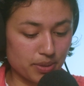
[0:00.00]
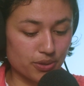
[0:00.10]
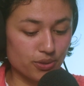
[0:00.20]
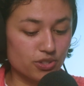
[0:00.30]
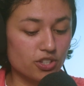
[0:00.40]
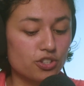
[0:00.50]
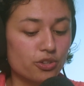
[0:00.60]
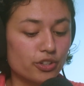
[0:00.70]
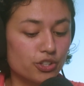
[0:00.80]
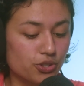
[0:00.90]
be used
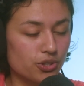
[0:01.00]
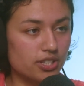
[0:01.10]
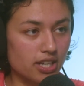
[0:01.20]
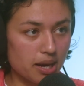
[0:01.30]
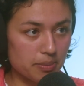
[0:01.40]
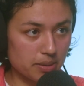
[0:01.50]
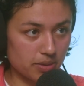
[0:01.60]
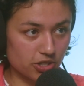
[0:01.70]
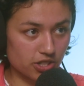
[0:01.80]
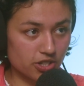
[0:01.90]
to reduce carbon
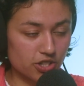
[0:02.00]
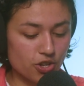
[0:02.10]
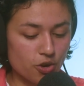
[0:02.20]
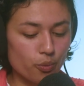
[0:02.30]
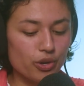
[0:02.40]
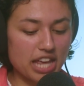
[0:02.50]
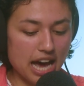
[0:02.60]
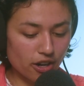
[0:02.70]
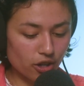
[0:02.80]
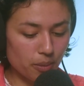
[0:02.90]
emissions
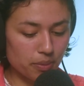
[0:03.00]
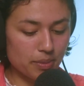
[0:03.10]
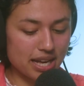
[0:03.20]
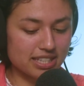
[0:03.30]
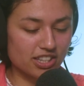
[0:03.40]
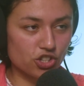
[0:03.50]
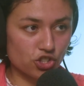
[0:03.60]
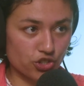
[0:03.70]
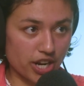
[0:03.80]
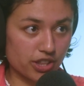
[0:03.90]
without compromising the
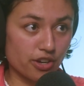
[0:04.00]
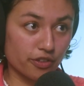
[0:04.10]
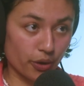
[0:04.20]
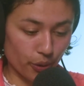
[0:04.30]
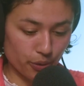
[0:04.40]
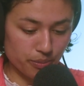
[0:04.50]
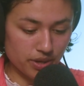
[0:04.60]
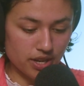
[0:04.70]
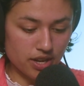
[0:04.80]
strength of a home.